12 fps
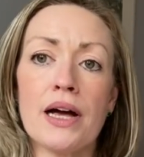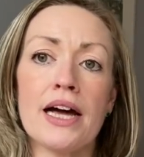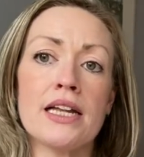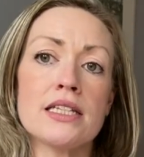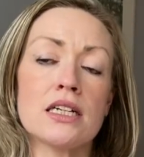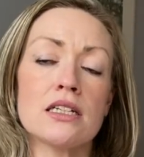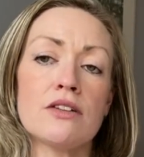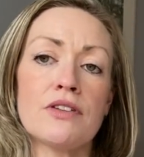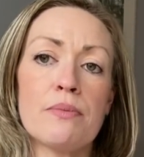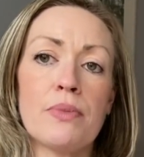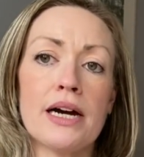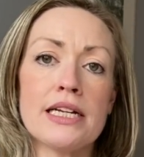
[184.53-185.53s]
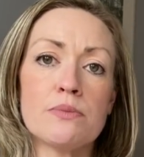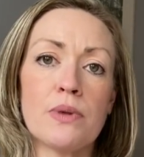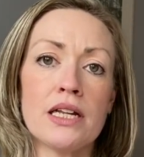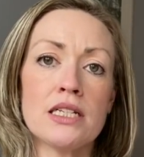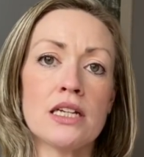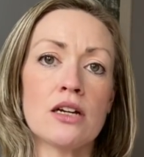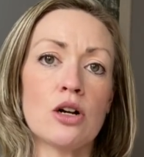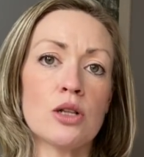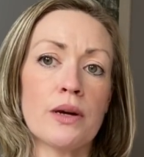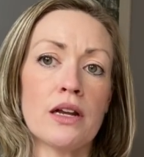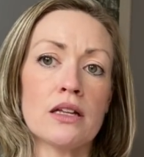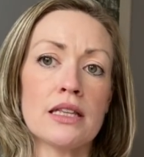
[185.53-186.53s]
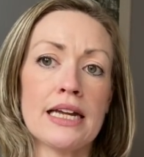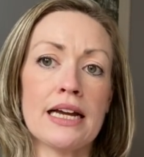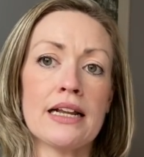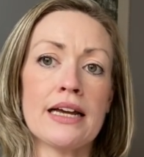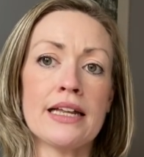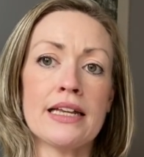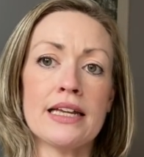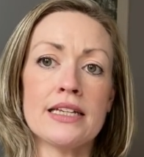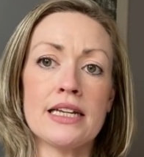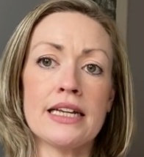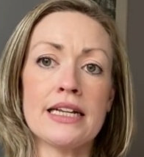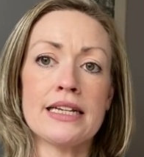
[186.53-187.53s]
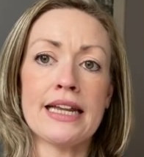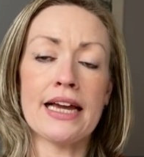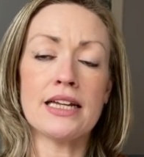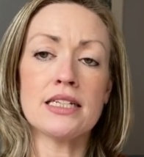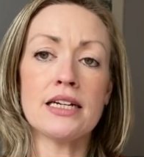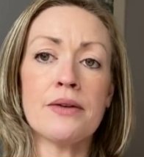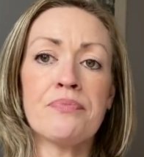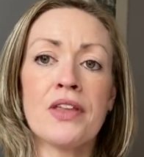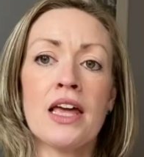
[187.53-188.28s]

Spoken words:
and it's got lovely bias binding all the way along the neckline in a little necktie.